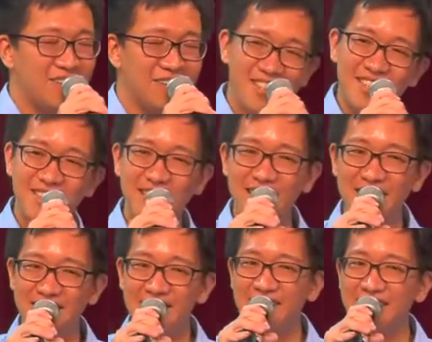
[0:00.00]
honestly,
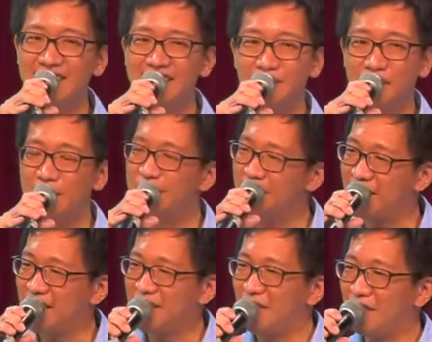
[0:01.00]
isn't this
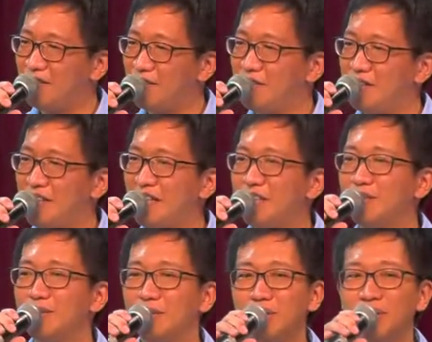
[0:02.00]
very contrary
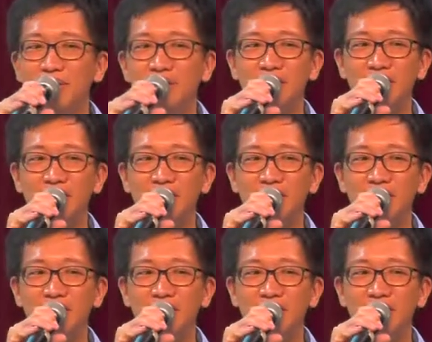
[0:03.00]
to